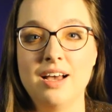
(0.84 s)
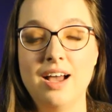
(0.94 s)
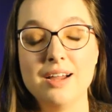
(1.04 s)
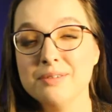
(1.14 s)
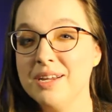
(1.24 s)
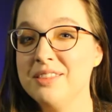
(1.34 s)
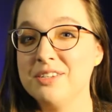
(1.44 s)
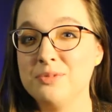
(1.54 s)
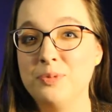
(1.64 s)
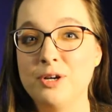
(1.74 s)
I read
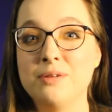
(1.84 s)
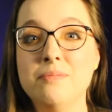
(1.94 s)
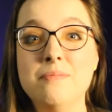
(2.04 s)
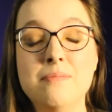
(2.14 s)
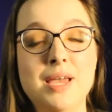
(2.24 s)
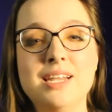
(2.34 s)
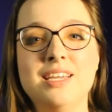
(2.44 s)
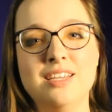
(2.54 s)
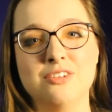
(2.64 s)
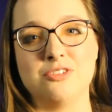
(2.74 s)
this book
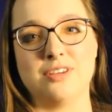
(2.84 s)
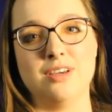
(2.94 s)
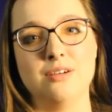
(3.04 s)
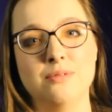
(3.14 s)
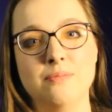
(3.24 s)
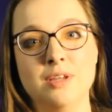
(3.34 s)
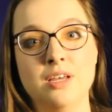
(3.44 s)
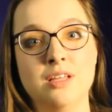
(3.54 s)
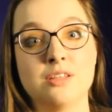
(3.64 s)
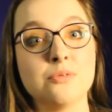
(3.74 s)
many years ago.
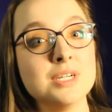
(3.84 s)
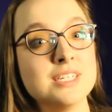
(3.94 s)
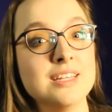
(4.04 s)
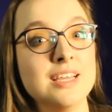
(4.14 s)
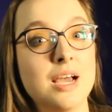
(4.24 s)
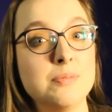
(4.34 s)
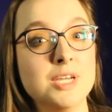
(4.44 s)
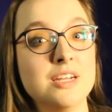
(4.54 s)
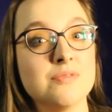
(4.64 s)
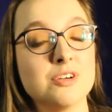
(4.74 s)
The recently
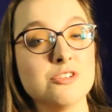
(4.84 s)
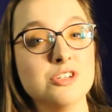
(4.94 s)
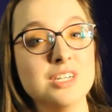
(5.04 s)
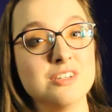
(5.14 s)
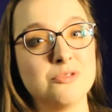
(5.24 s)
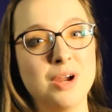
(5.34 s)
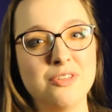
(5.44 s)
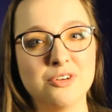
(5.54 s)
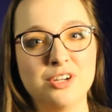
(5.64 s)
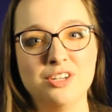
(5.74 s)
updated version is
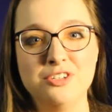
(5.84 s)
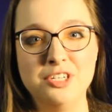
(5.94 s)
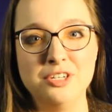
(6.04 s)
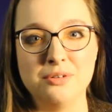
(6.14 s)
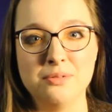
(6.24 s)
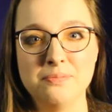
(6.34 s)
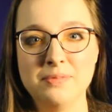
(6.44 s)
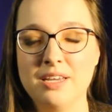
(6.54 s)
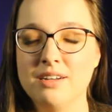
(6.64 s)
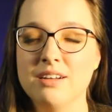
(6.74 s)
rather good too,
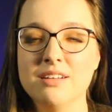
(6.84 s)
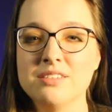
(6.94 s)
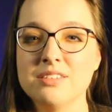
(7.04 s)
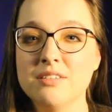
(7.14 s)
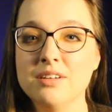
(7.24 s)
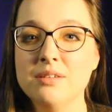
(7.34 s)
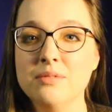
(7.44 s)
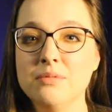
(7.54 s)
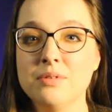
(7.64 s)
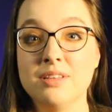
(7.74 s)
and it all started
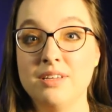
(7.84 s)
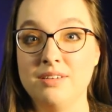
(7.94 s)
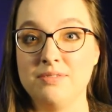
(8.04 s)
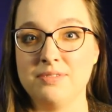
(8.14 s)
with Eve.